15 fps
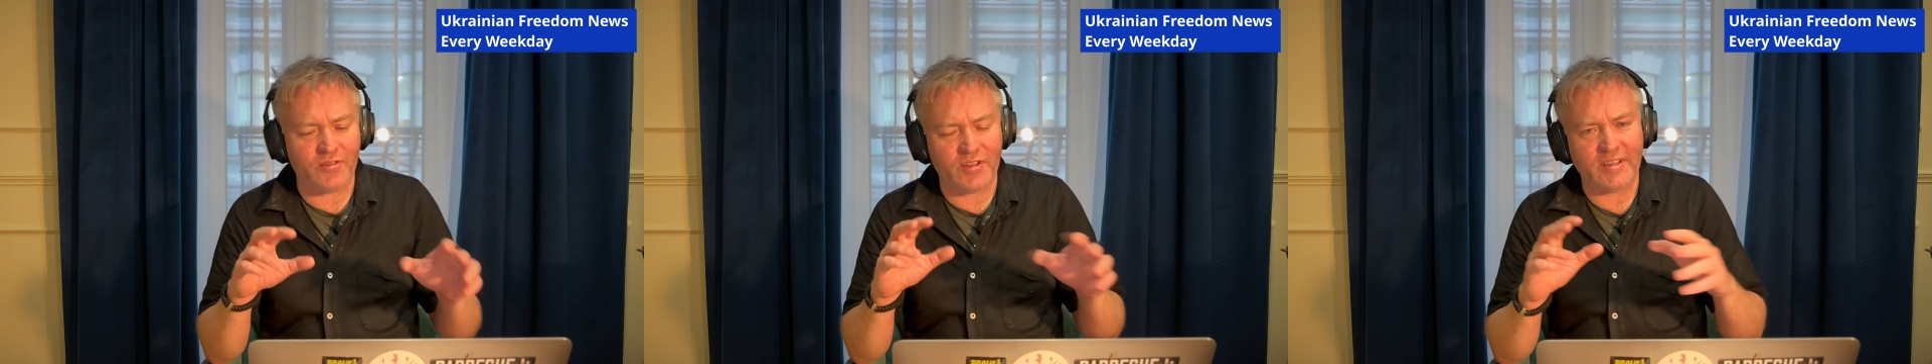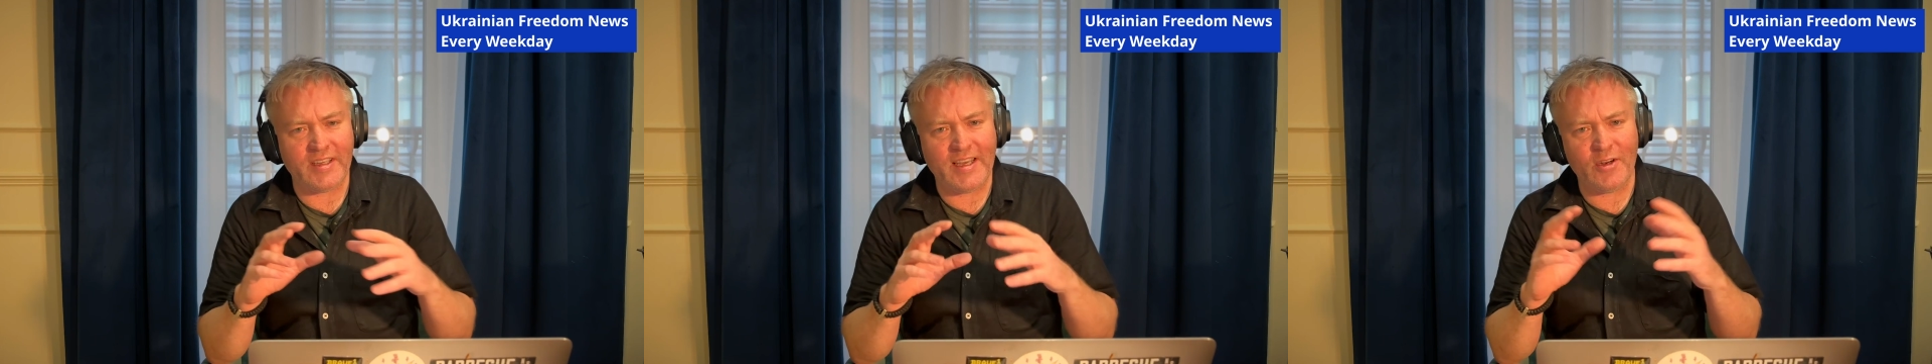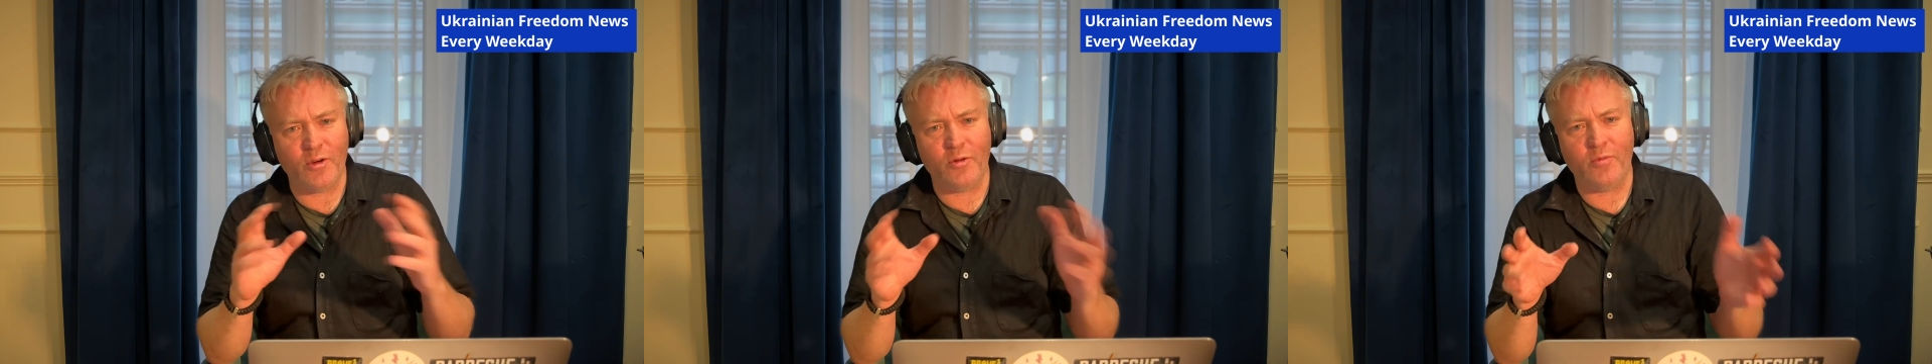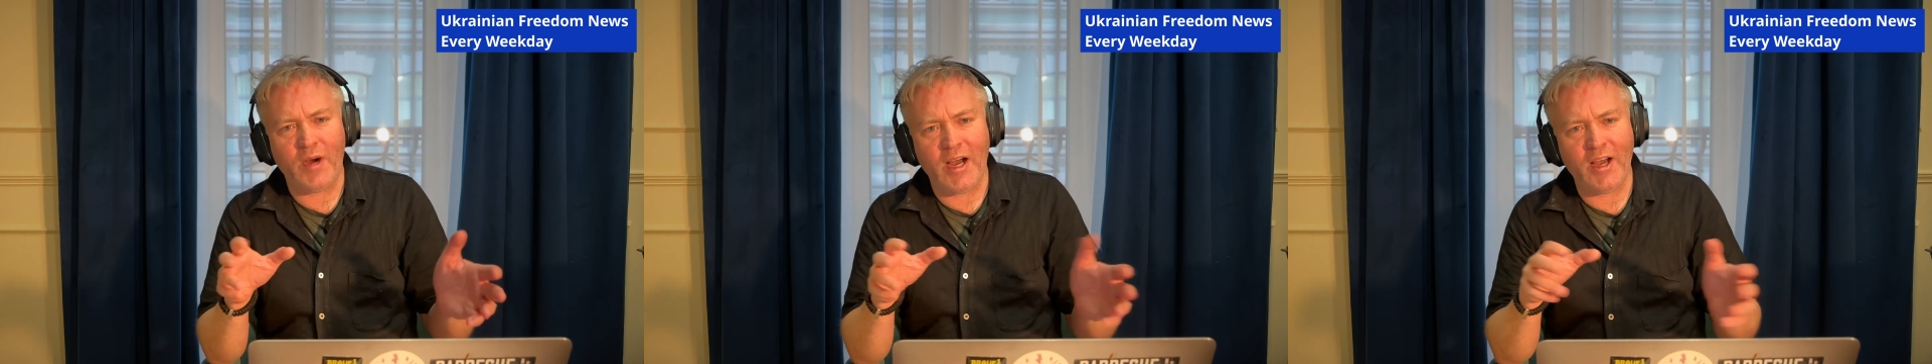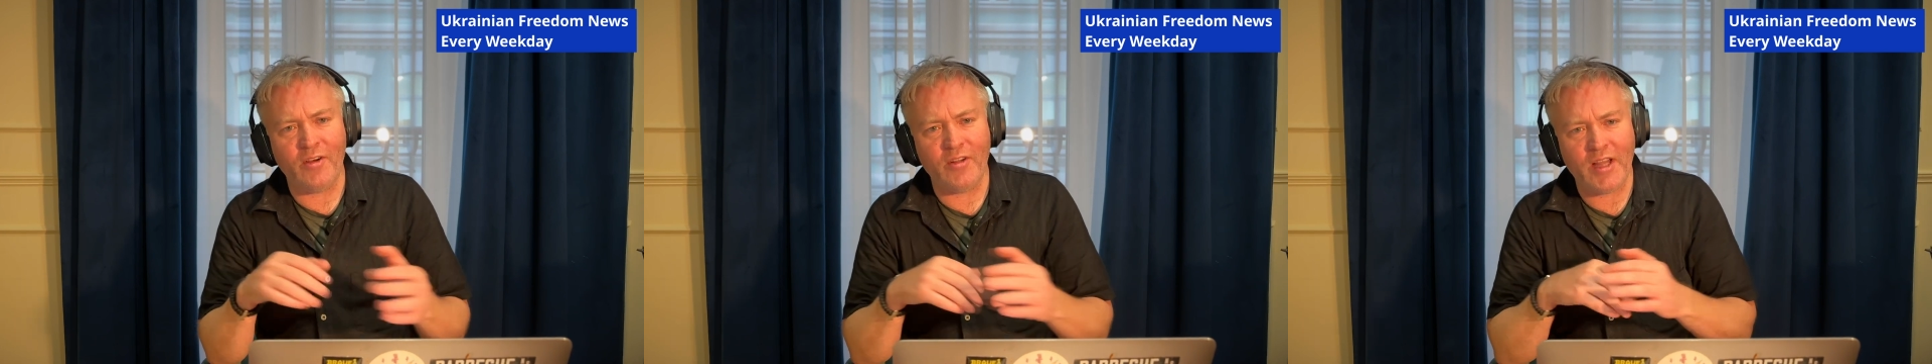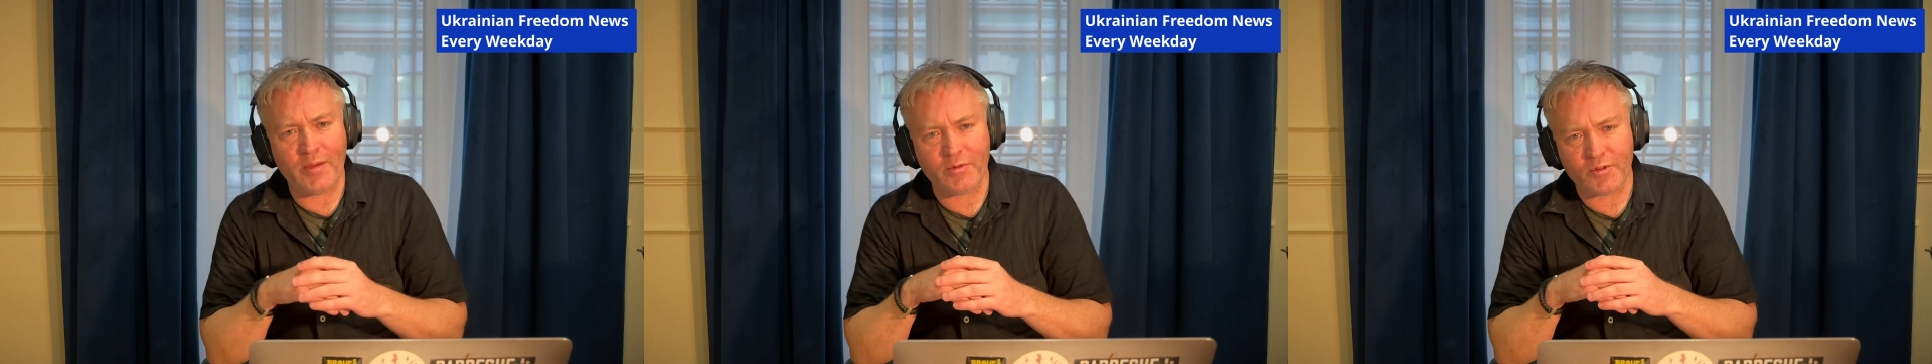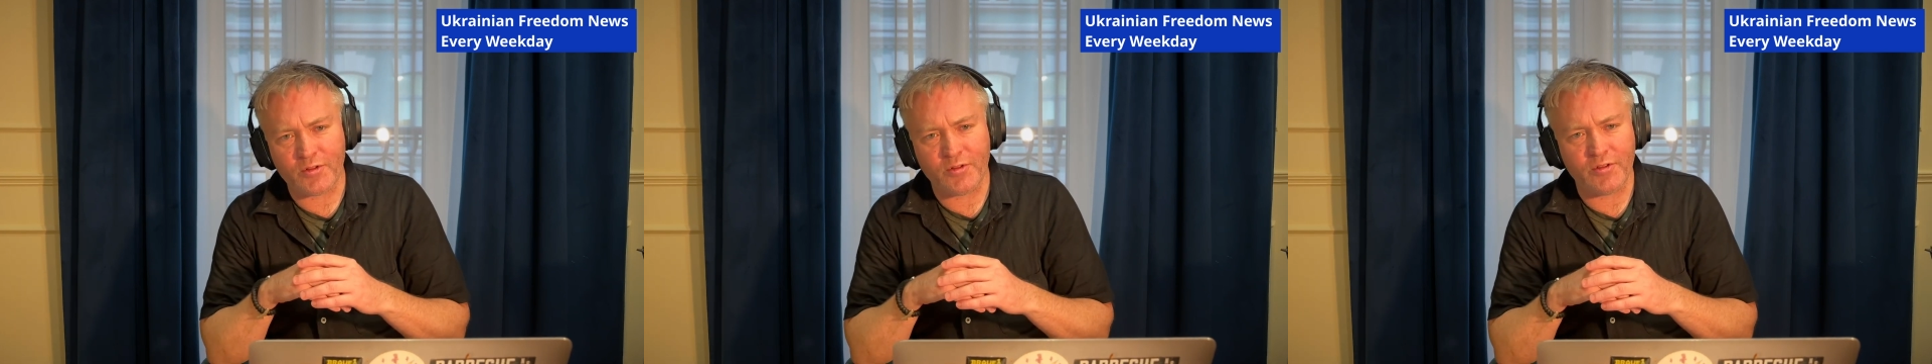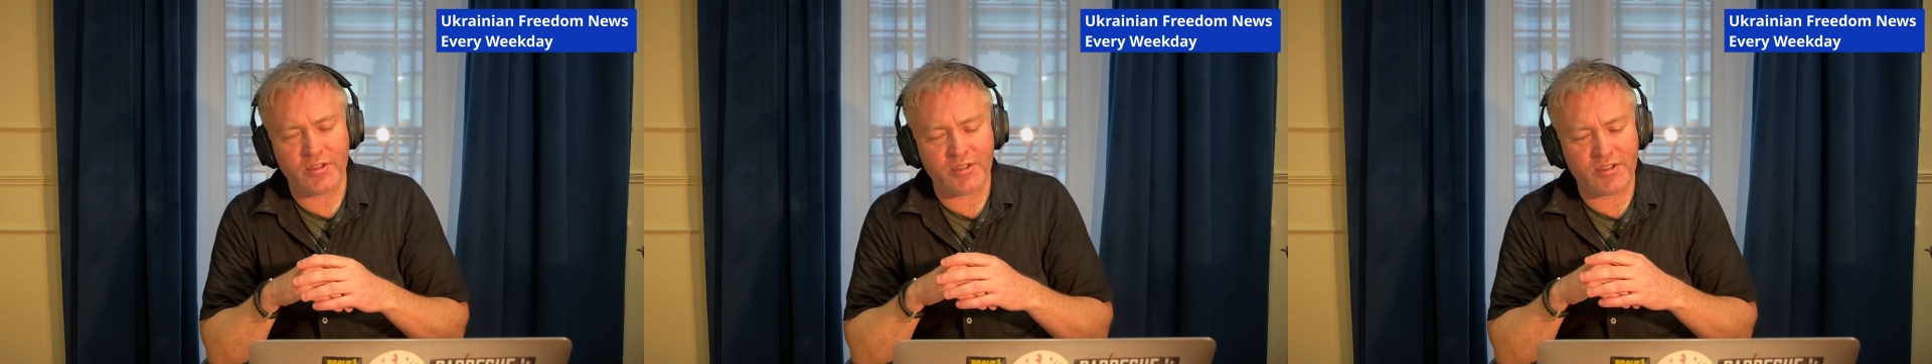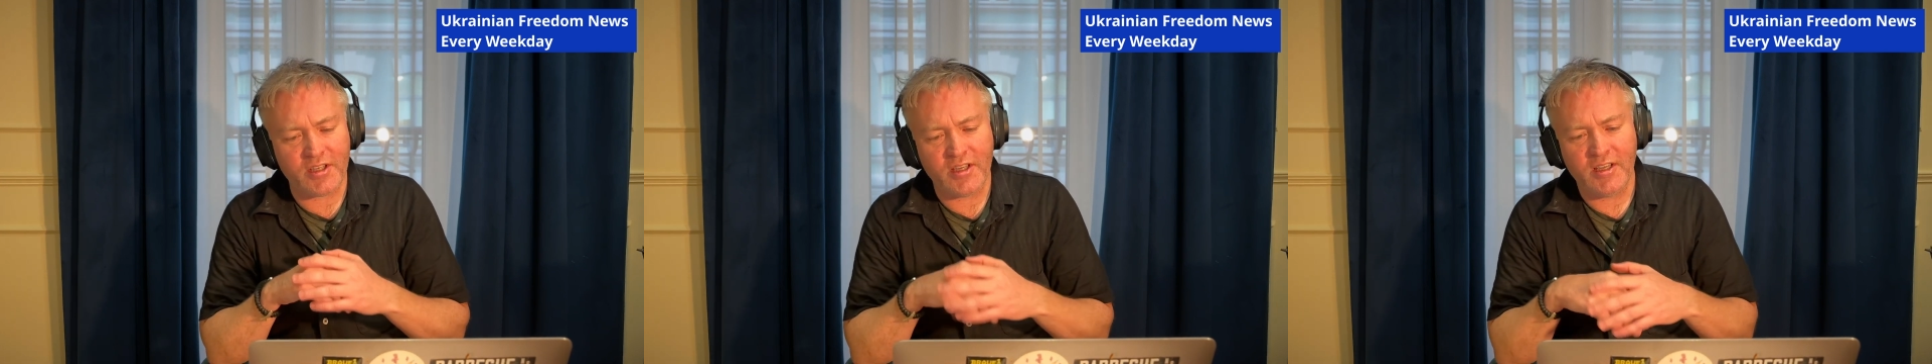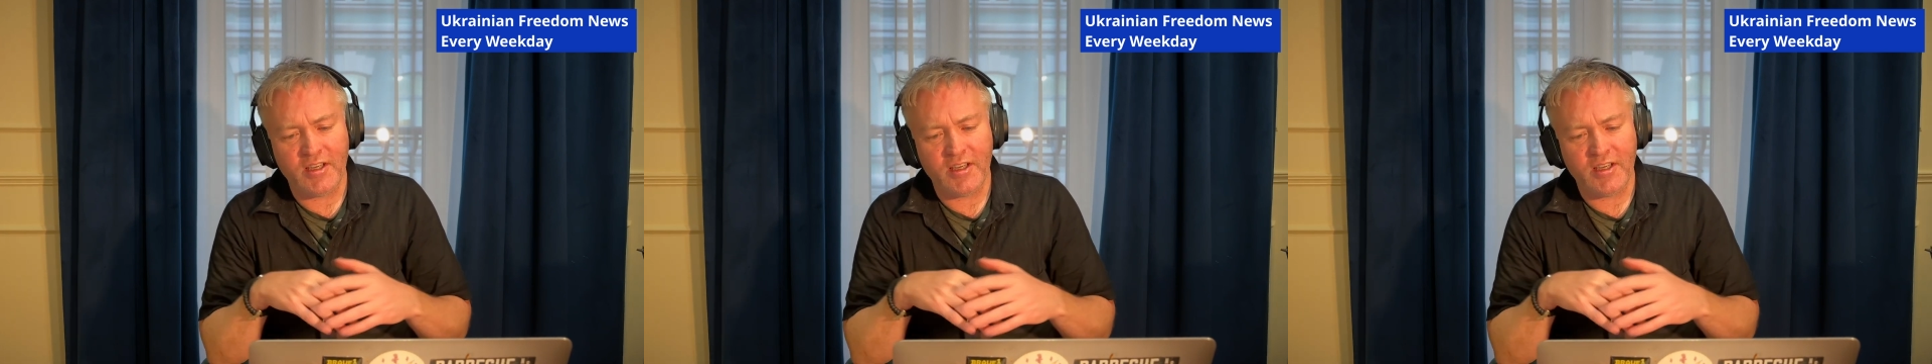the NATO bio laboratories